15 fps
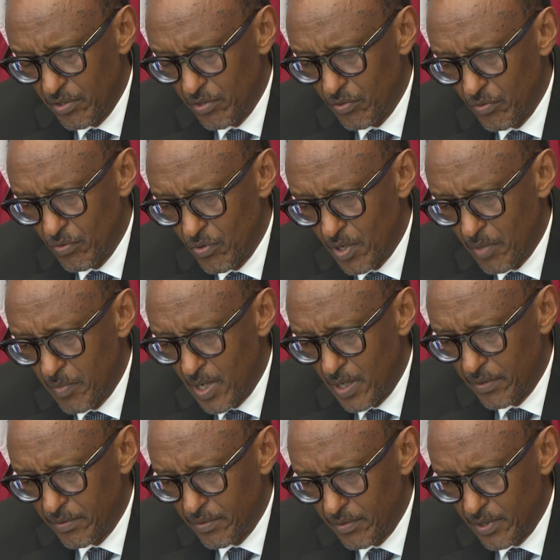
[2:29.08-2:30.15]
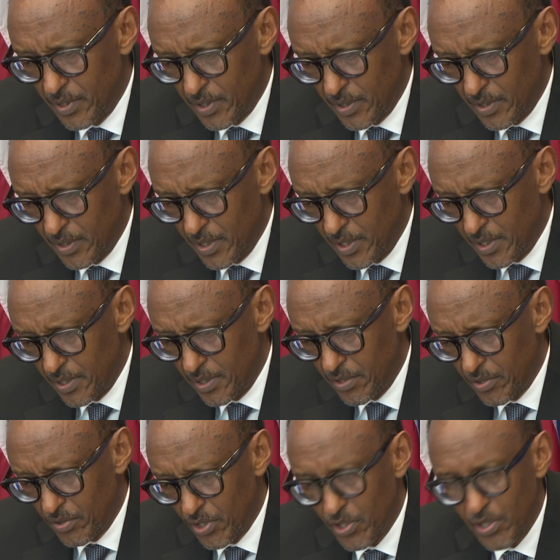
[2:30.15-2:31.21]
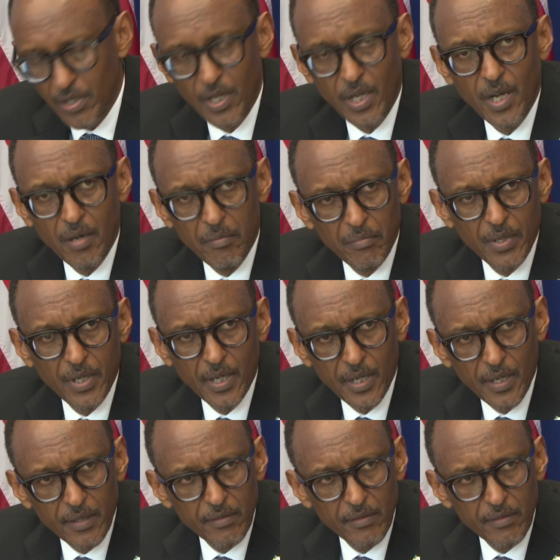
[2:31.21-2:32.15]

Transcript: to do about the situation in Gambia